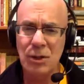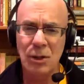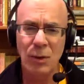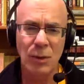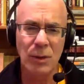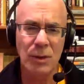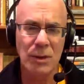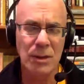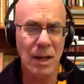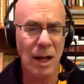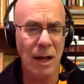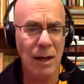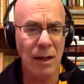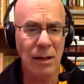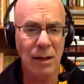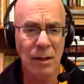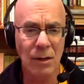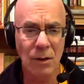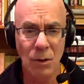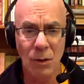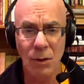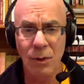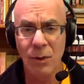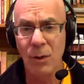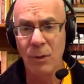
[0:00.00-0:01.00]
So it's not
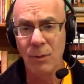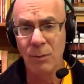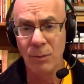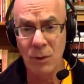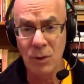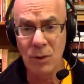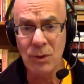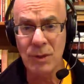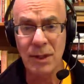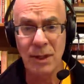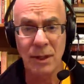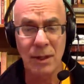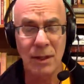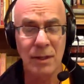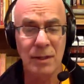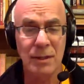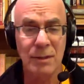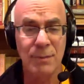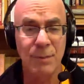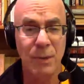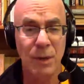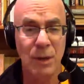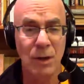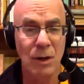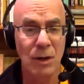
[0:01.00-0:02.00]
clear, although music
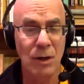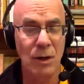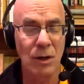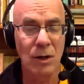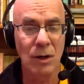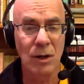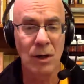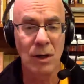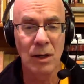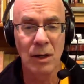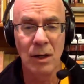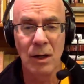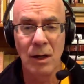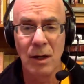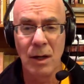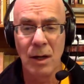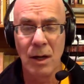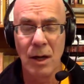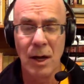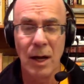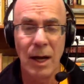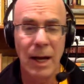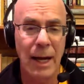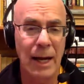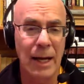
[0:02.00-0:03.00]
has been hurt,
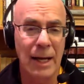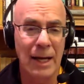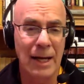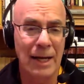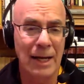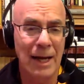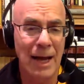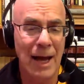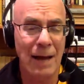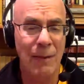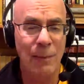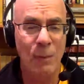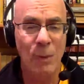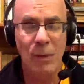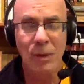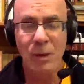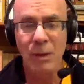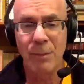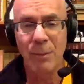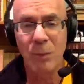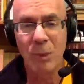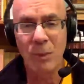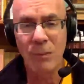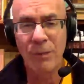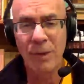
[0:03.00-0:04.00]
and with
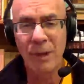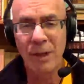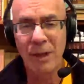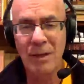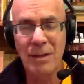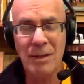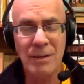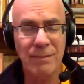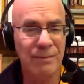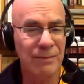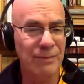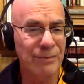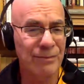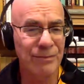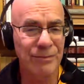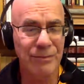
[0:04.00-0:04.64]
the movies,